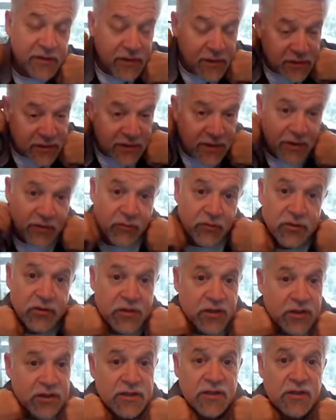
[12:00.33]
just didn't
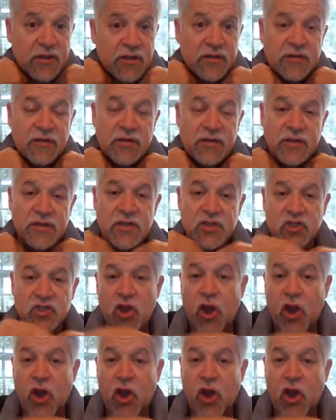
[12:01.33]
just just